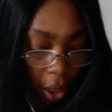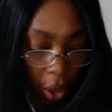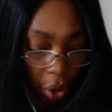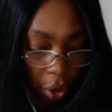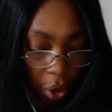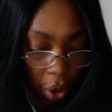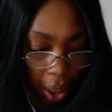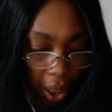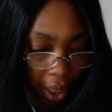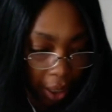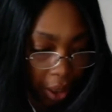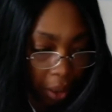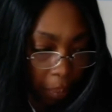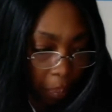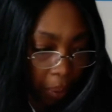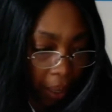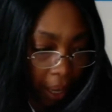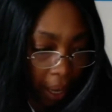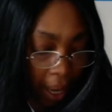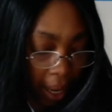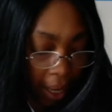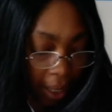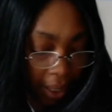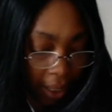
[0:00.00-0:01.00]
You need to
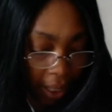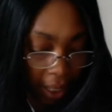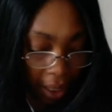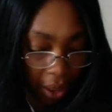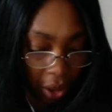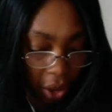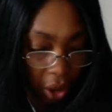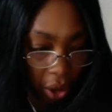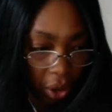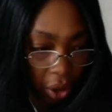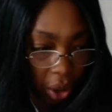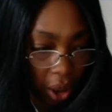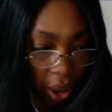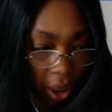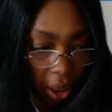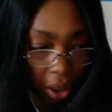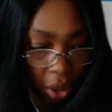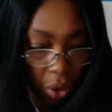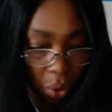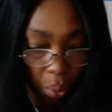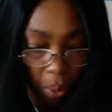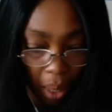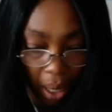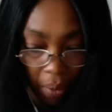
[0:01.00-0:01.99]
pay attention to
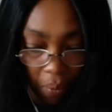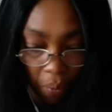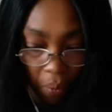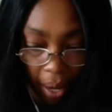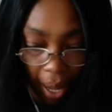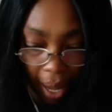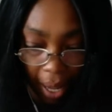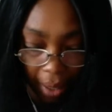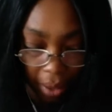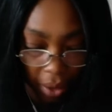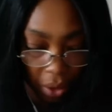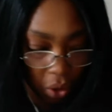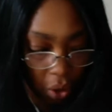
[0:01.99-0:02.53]
this red flag.